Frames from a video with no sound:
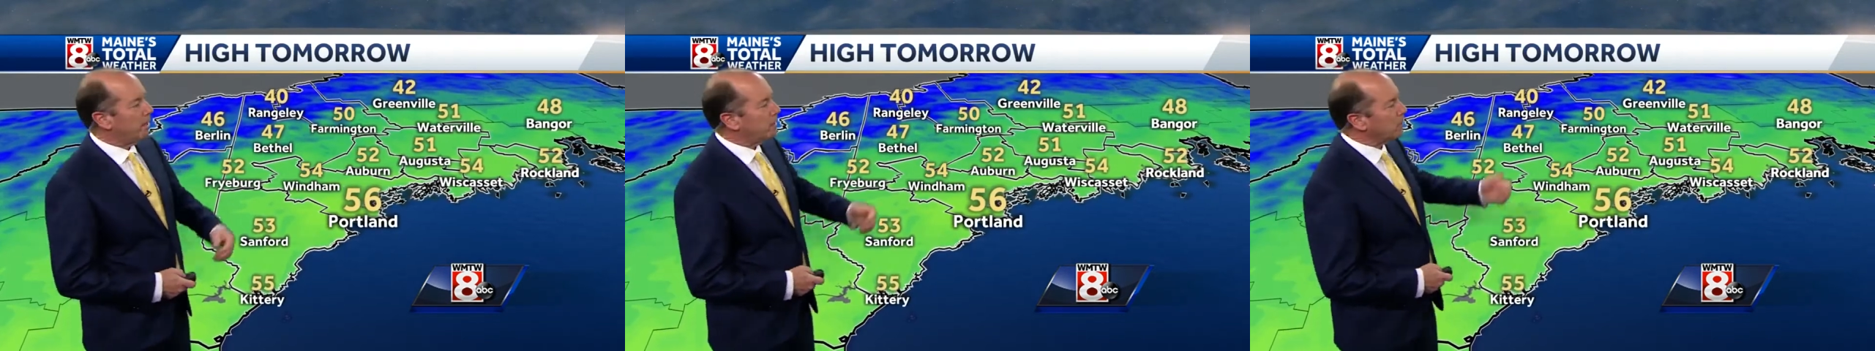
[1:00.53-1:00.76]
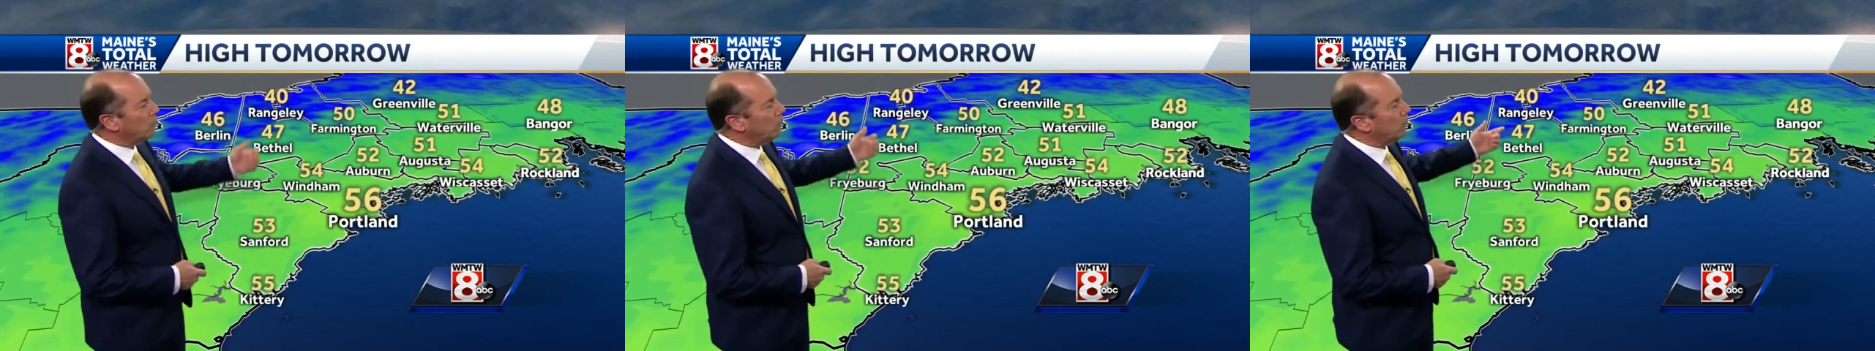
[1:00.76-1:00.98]

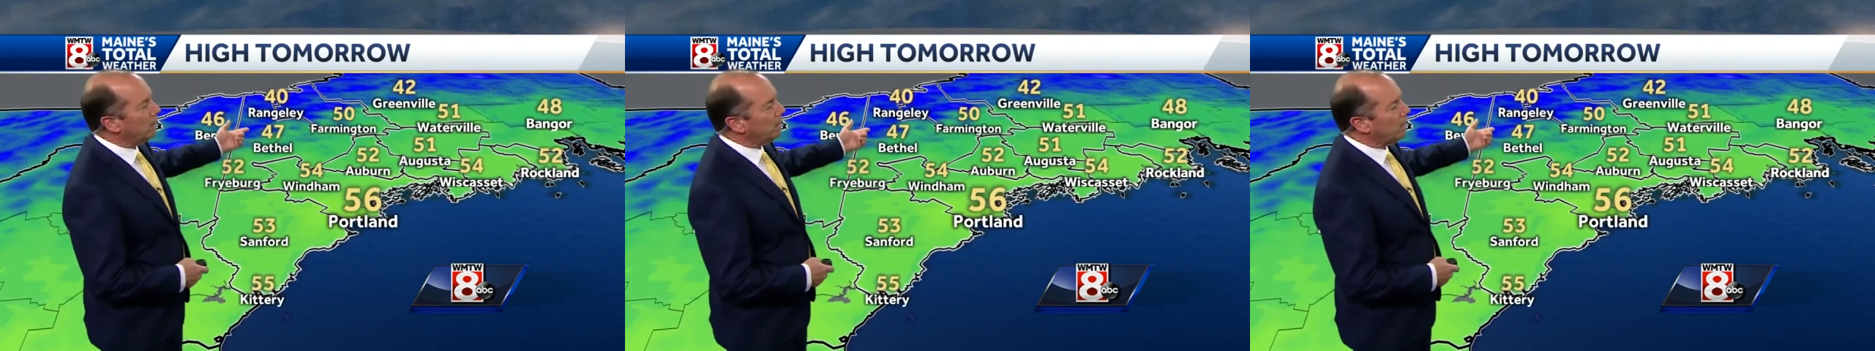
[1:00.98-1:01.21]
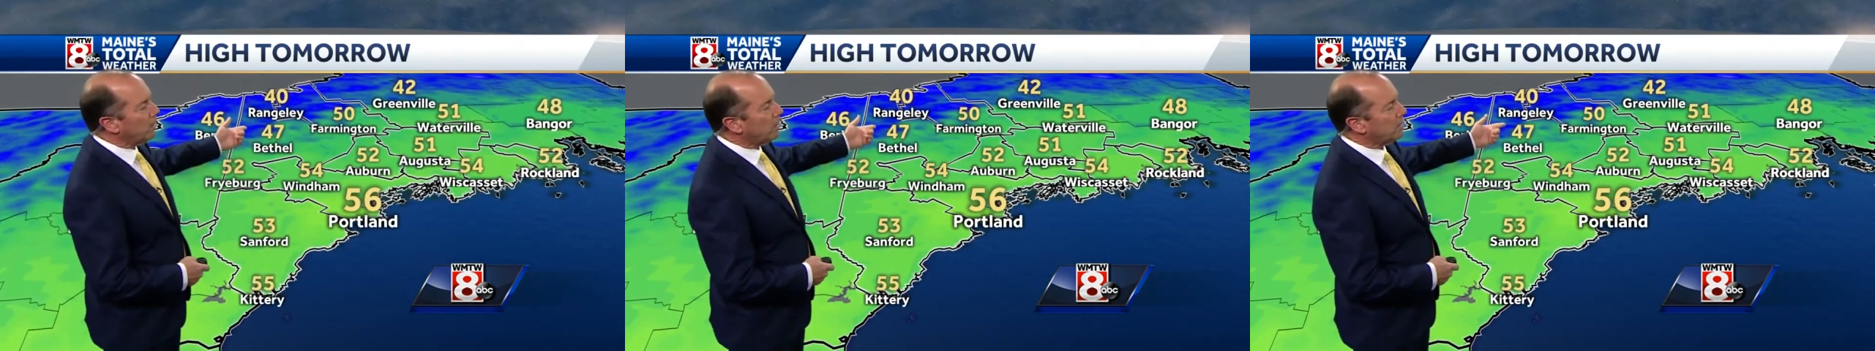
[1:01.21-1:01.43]
it's cool
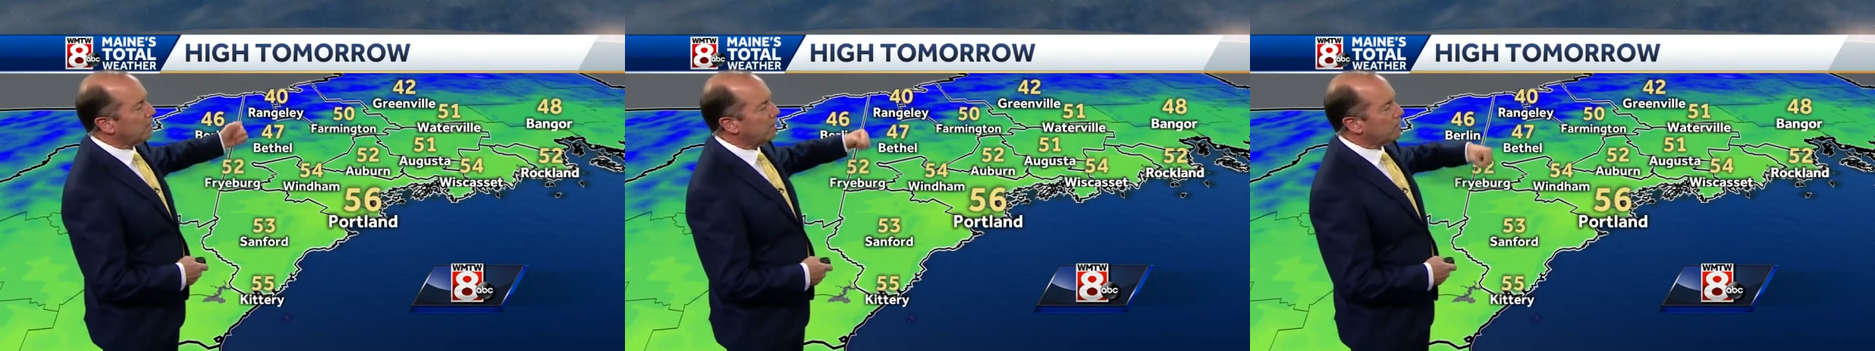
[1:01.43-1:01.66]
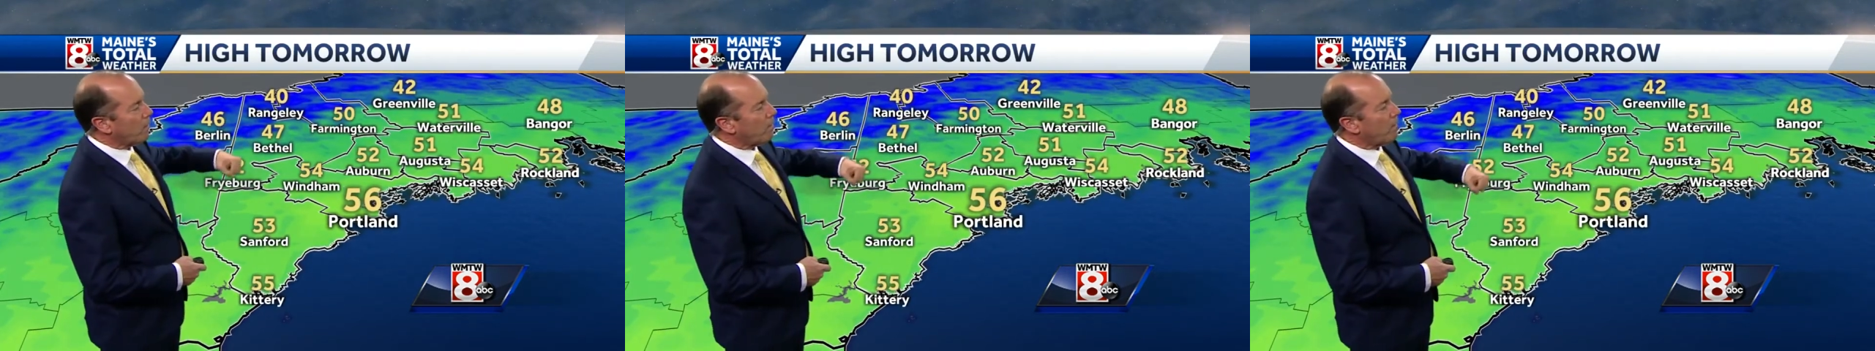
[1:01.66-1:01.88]
in the north
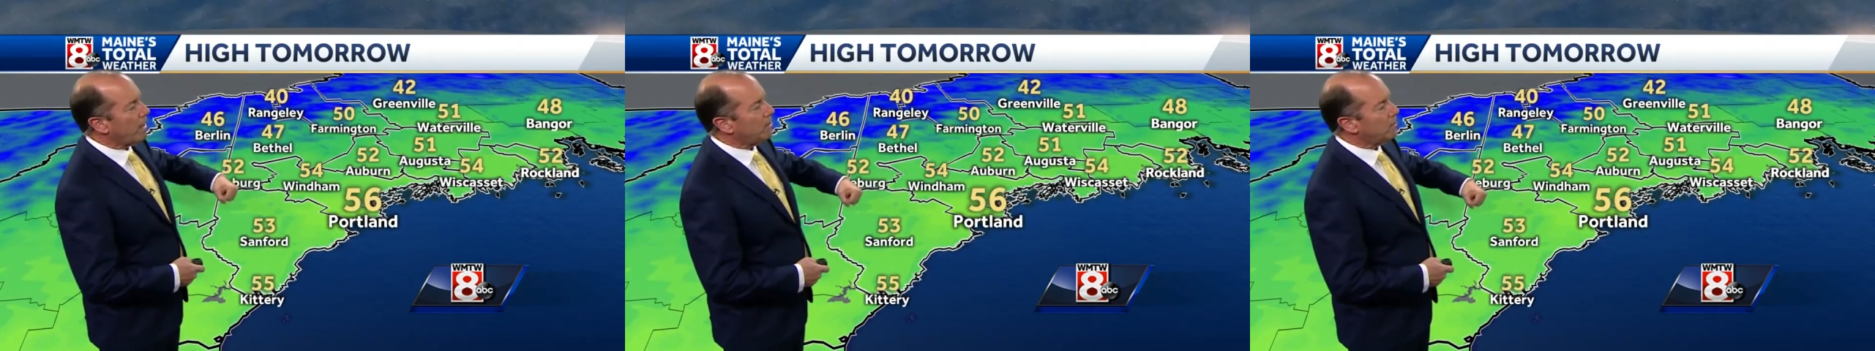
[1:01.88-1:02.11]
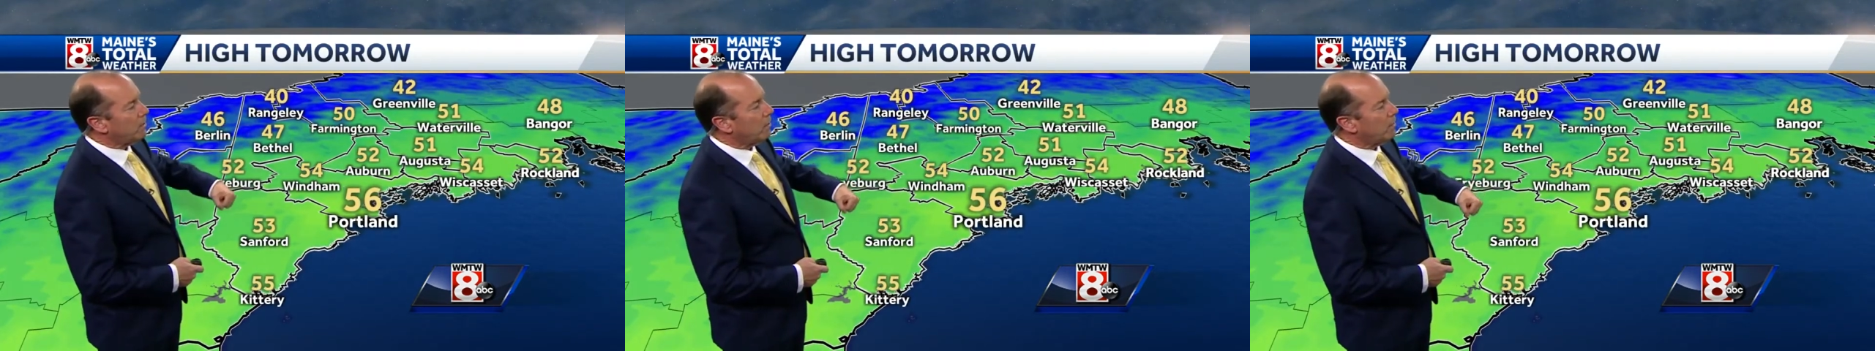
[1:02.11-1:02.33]
country,
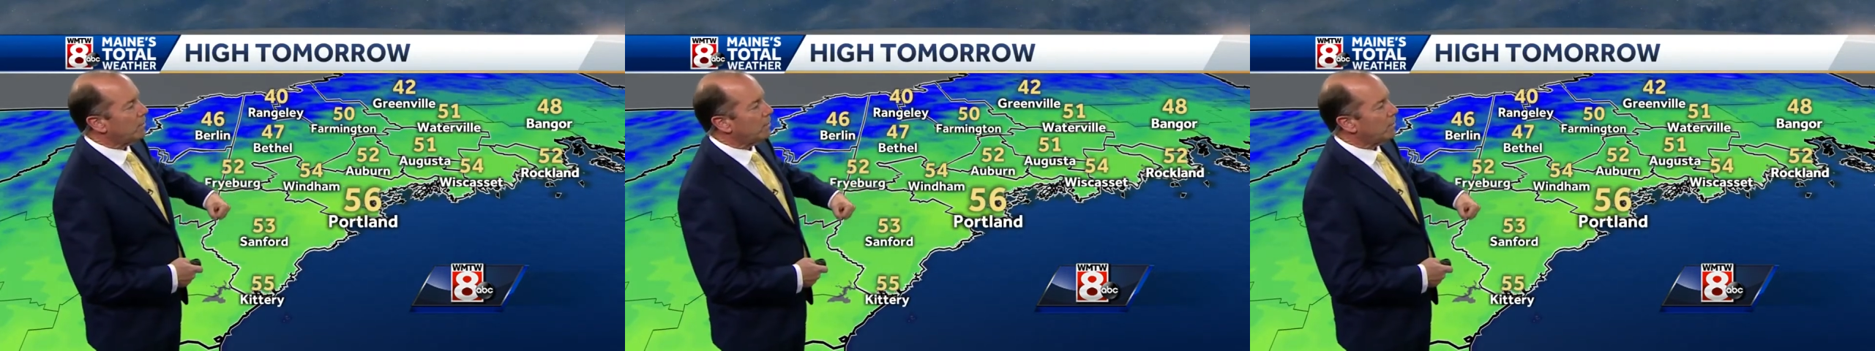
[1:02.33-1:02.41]
Rangeley